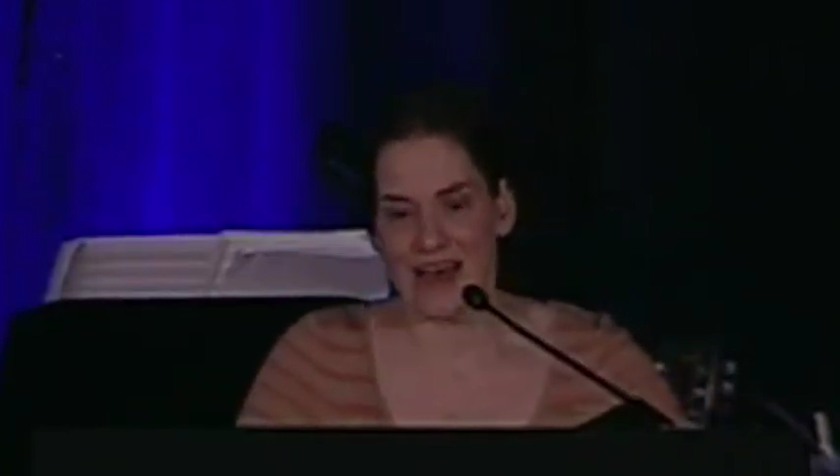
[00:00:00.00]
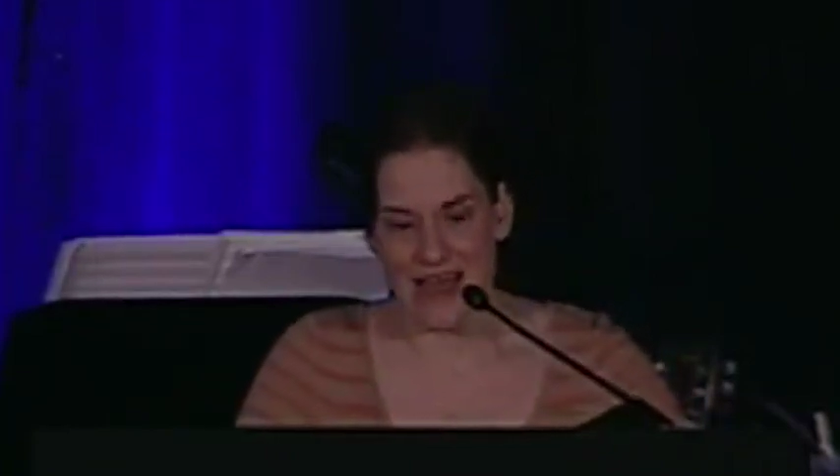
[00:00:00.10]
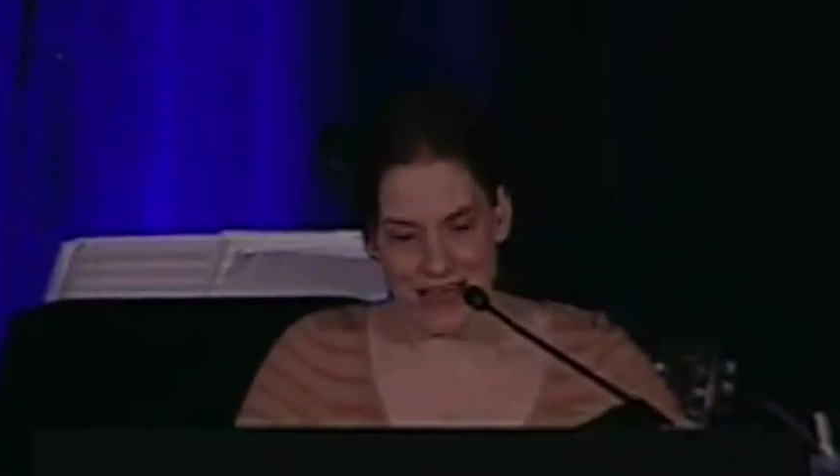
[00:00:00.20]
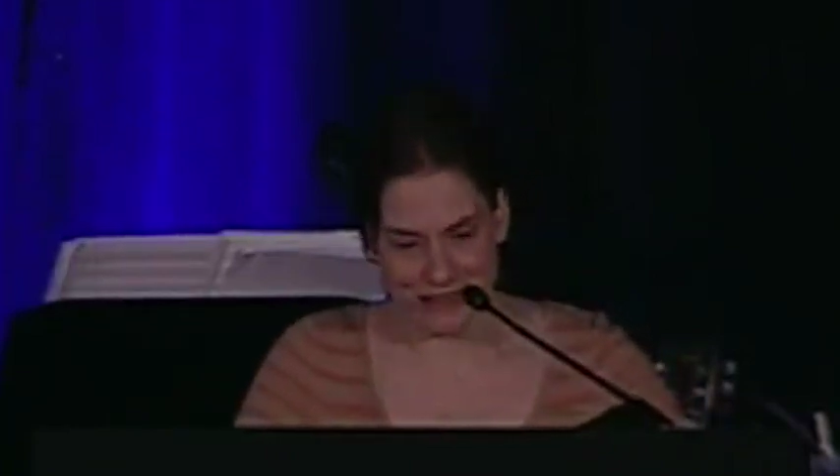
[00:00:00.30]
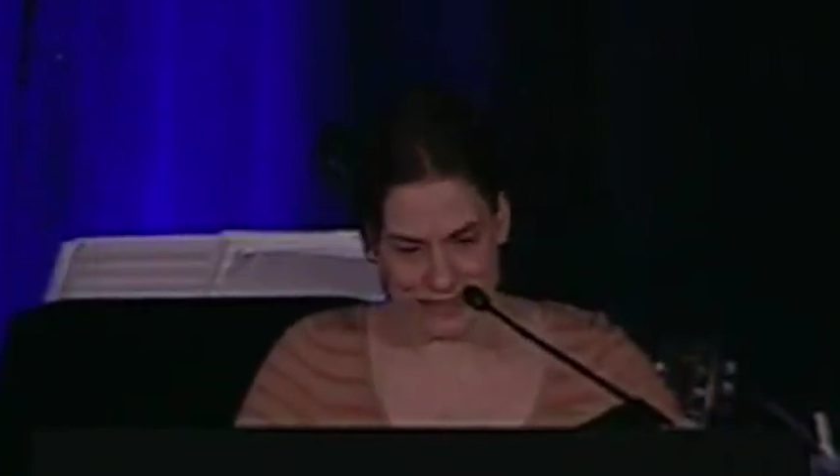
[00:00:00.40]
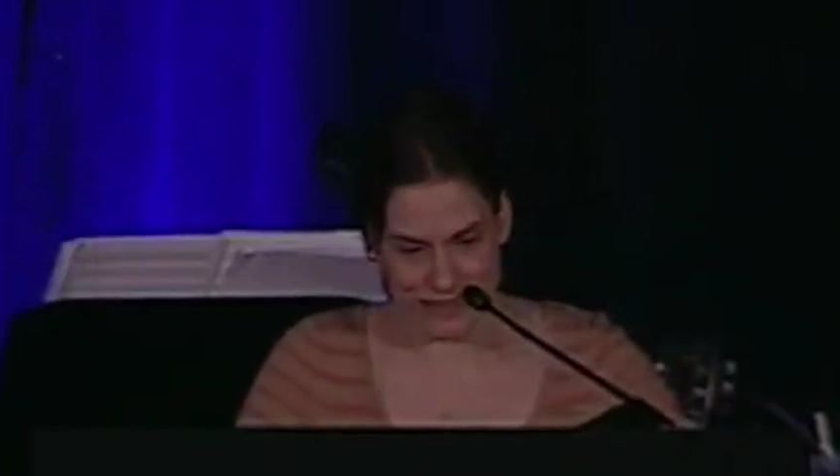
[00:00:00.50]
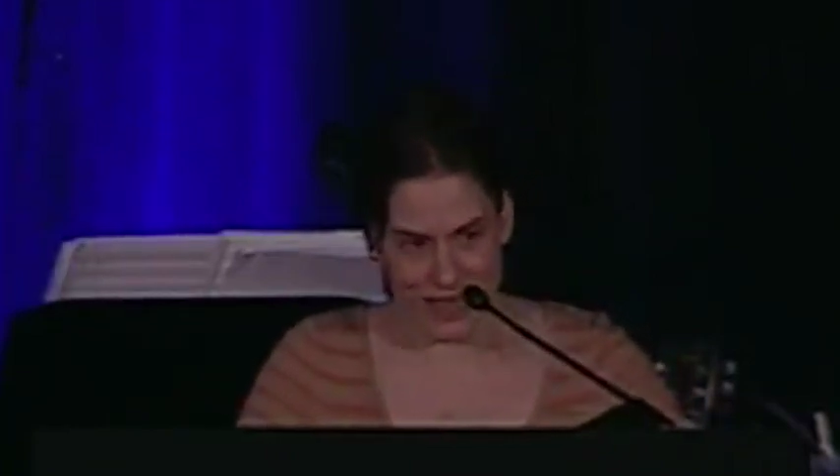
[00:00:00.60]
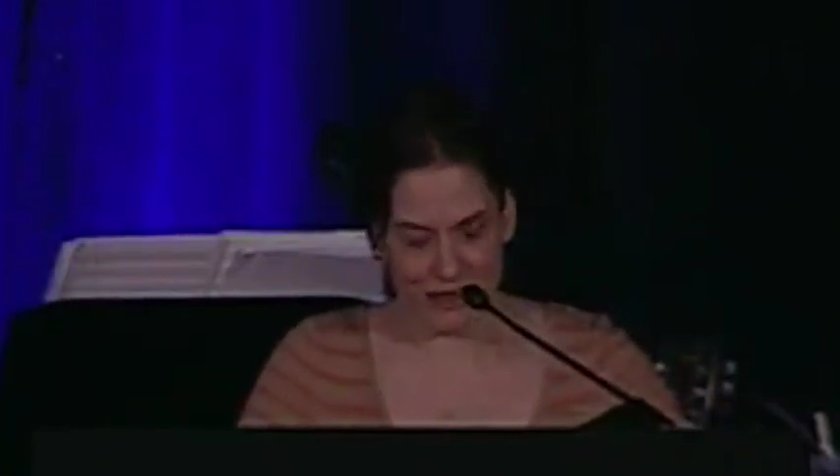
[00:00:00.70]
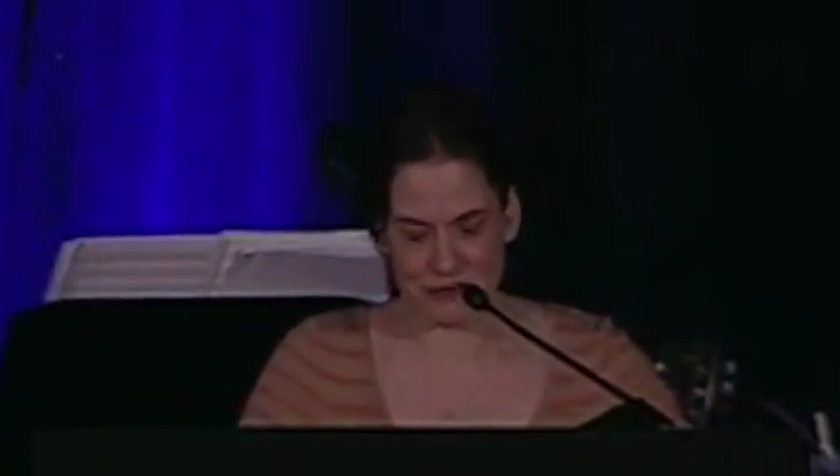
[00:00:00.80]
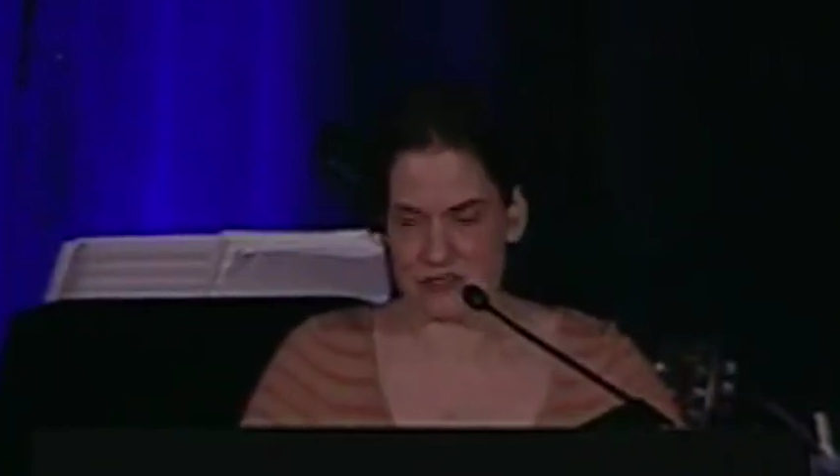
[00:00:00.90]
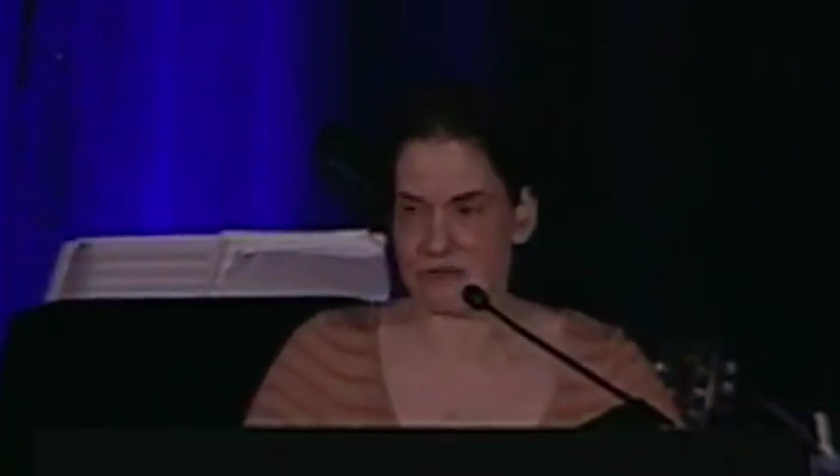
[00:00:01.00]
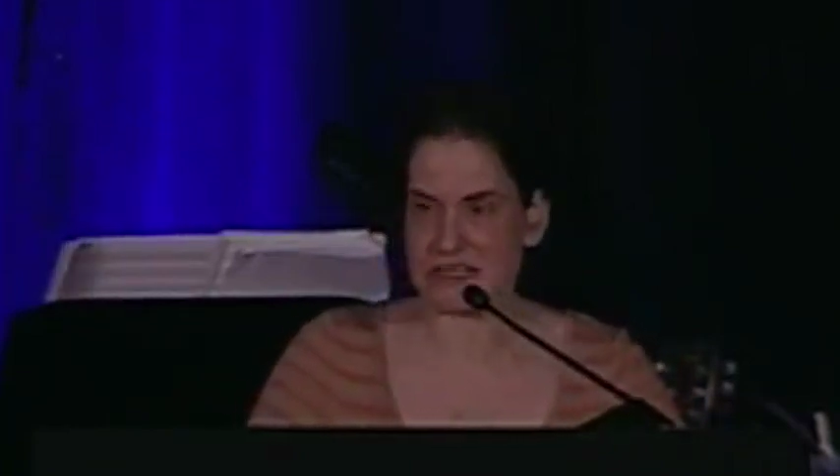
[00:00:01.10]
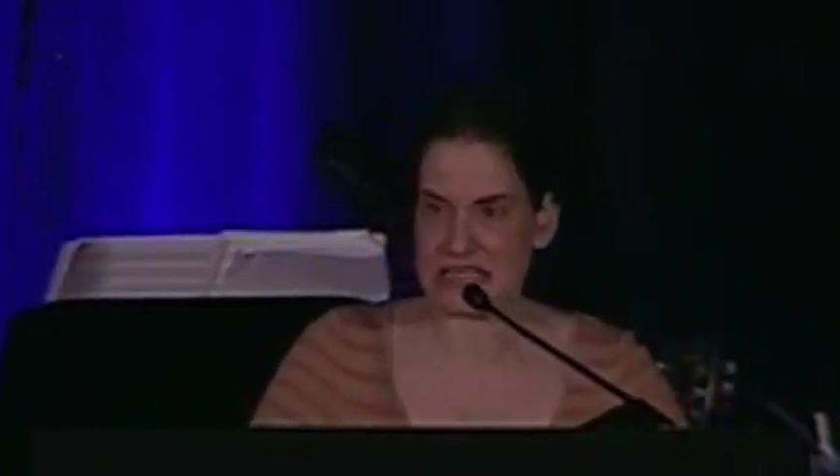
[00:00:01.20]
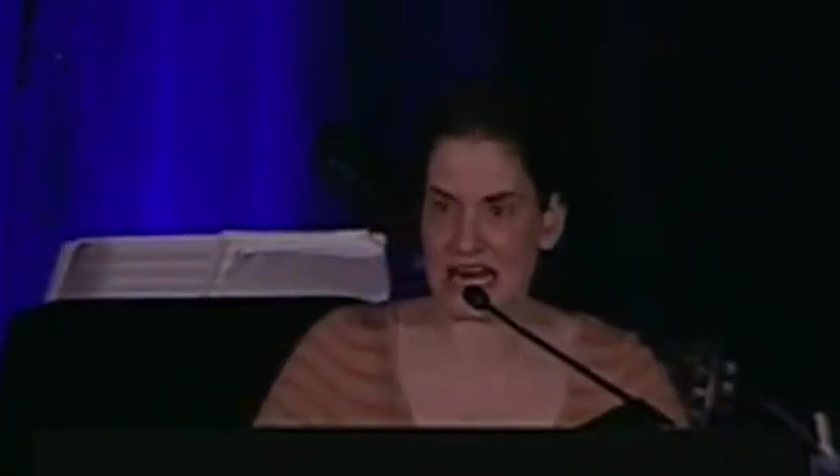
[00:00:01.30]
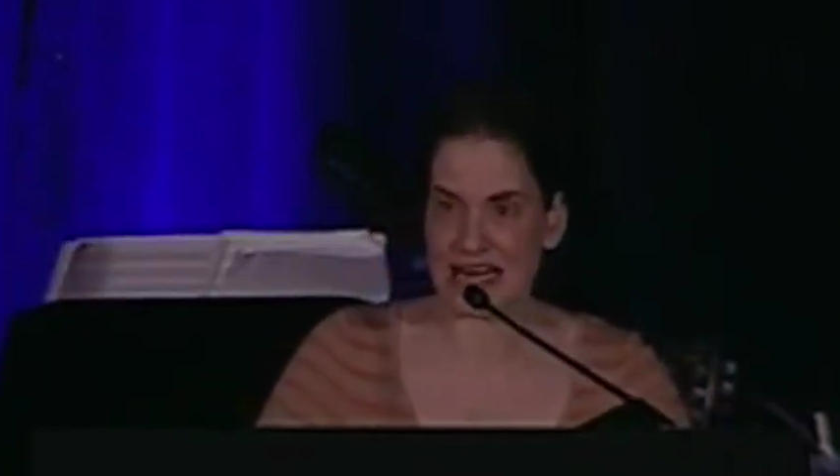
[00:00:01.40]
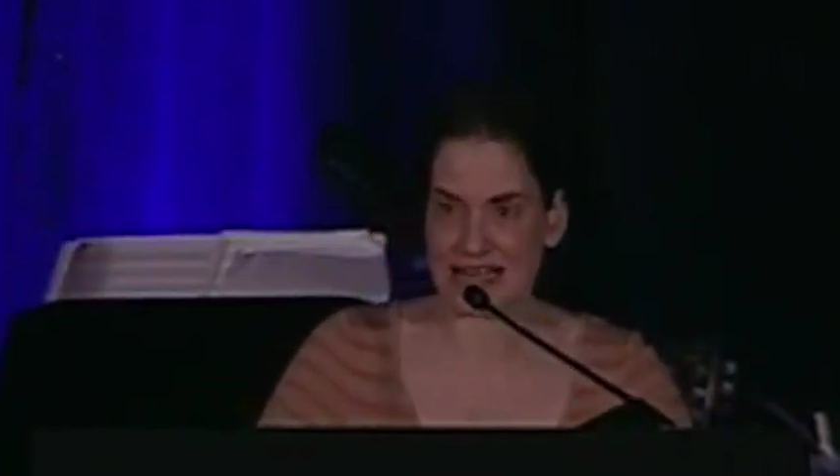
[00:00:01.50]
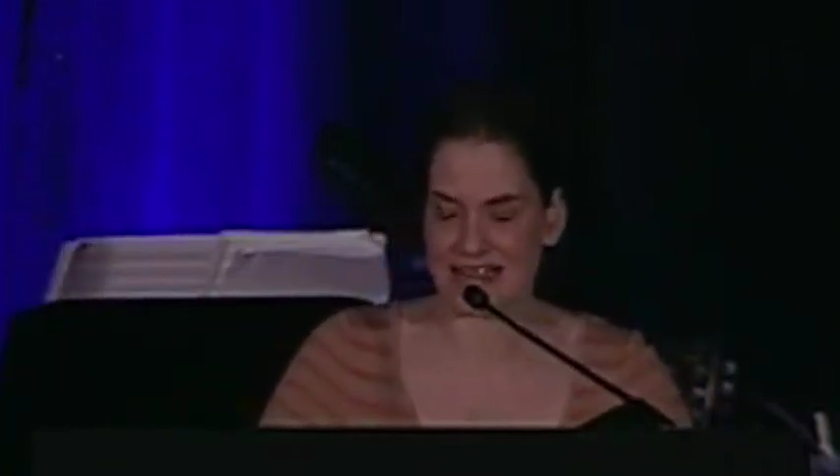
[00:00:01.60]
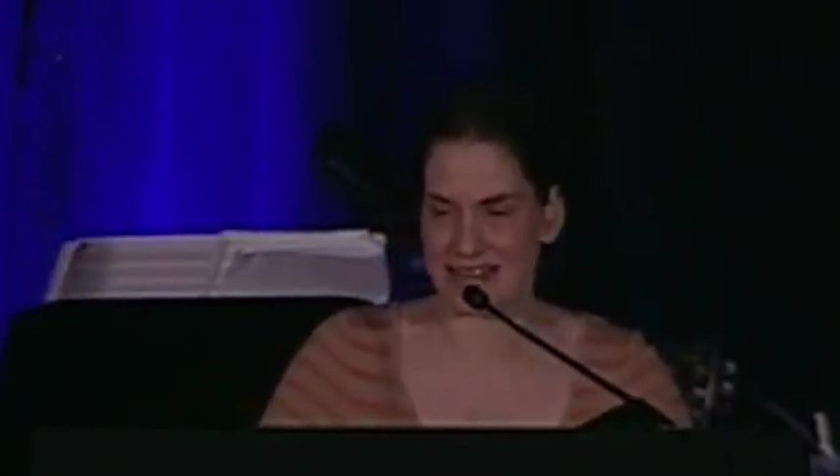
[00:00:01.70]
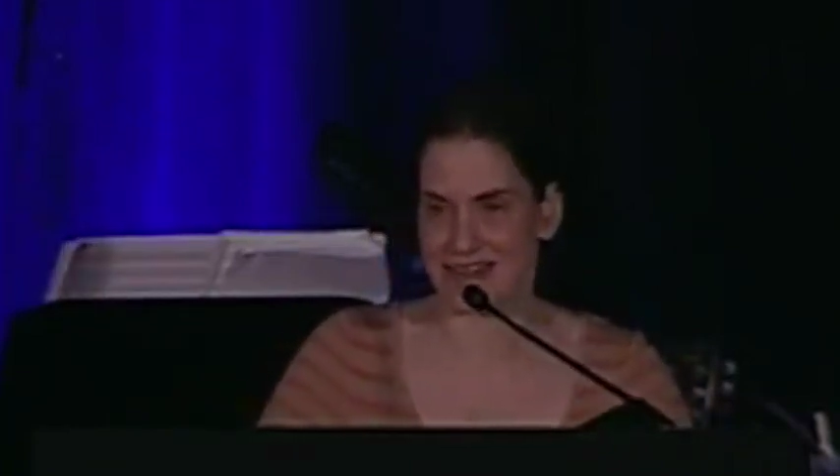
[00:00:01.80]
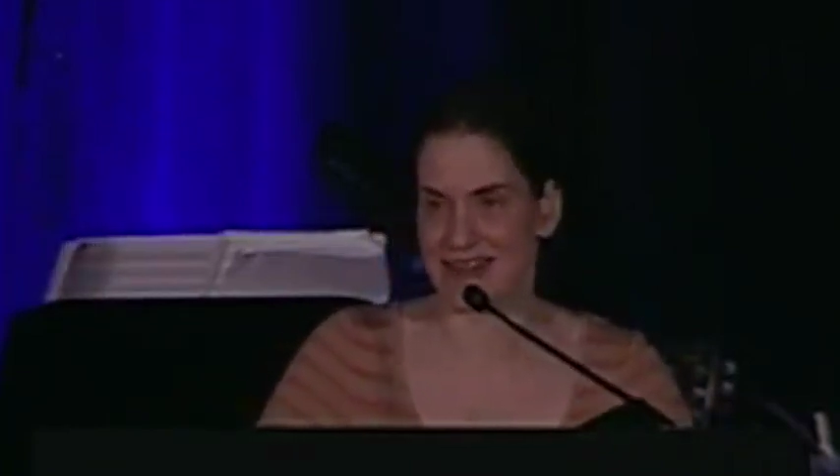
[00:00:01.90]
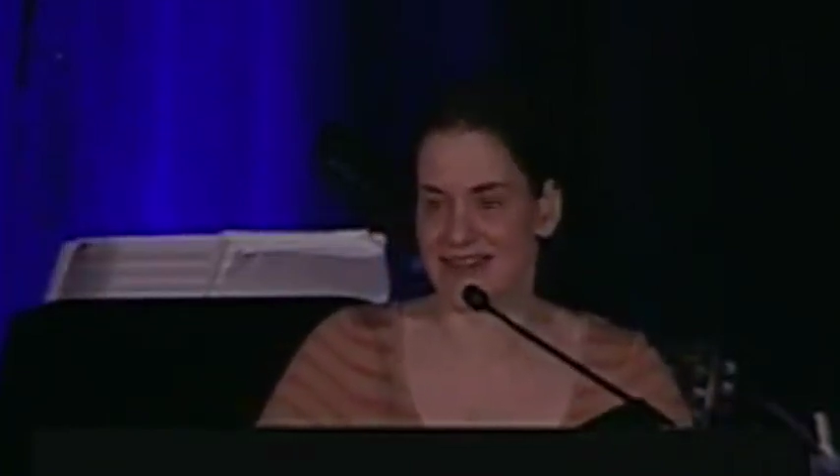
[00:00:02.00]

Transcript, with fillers: and how to be tired